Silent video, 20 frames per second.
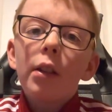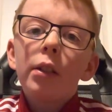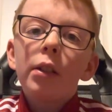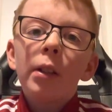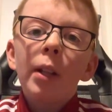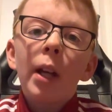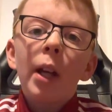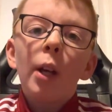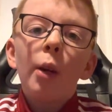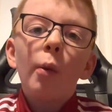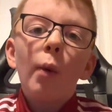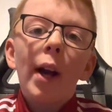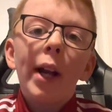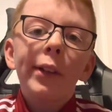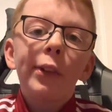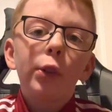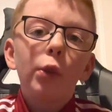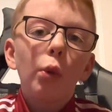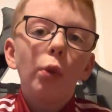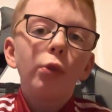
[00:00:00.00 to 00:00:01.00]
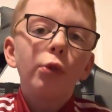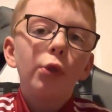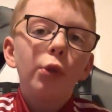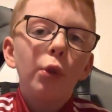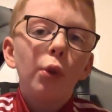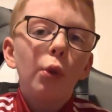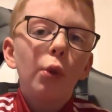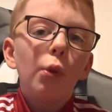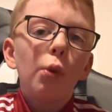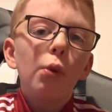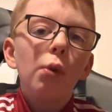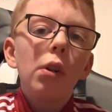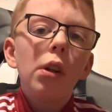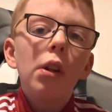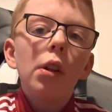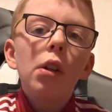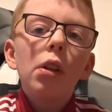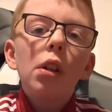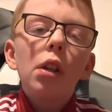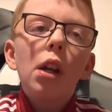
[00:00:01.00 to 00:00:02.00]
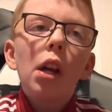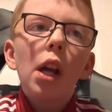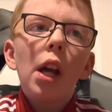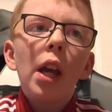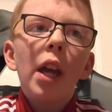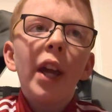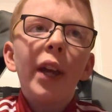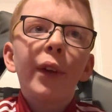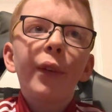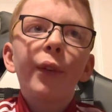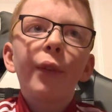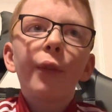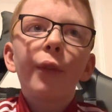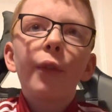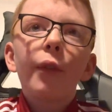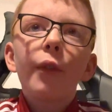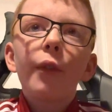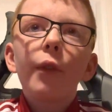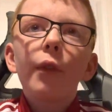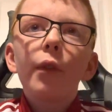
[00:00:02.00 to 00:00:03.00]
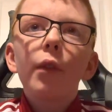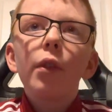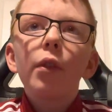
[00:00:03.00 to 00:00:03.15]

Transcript: Now, I don't know if